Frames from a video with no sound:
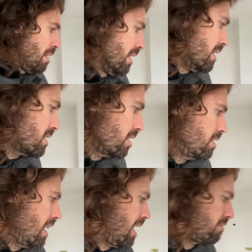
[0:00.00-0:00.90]
But let's
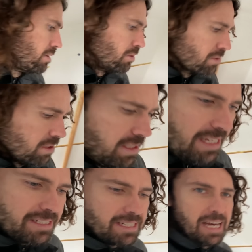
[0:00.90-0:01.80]
go have a look, because
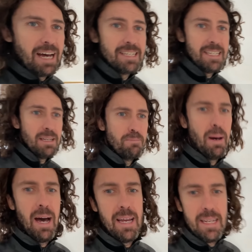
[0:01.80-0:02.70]
yesterday I did
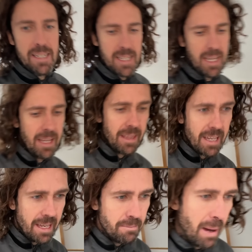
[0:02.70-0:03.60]
paint
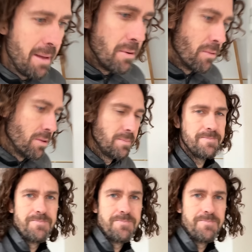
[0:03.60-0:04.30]
the baby room,